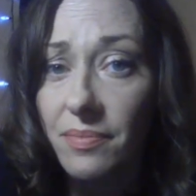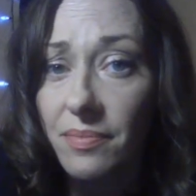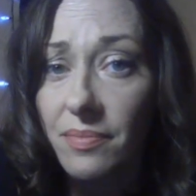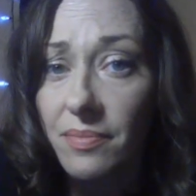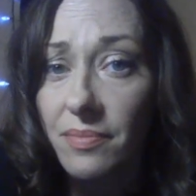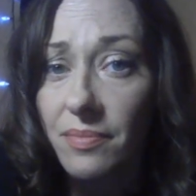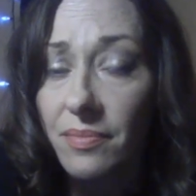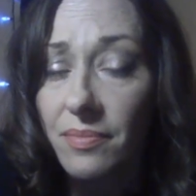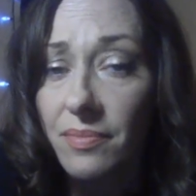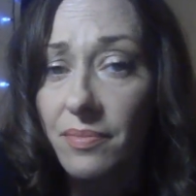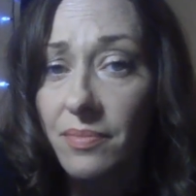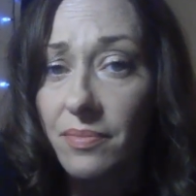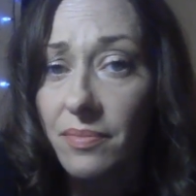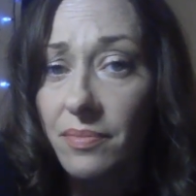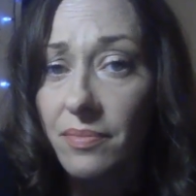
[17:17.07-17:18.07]

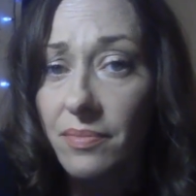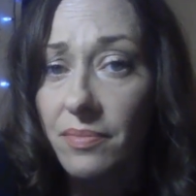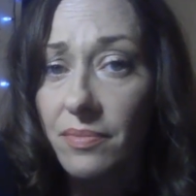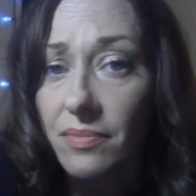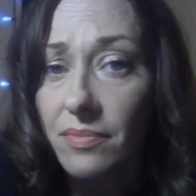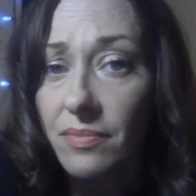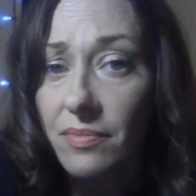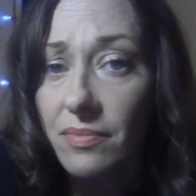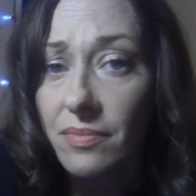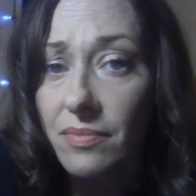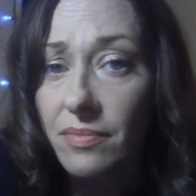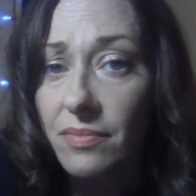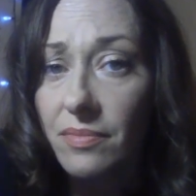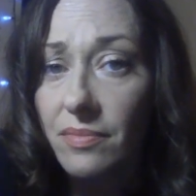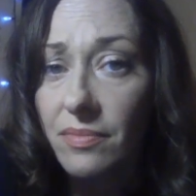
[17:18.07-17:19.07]

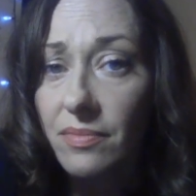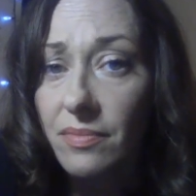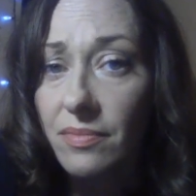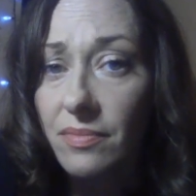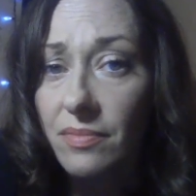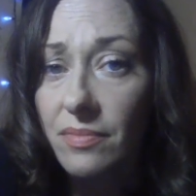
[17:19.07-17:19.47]
Nobody speaks.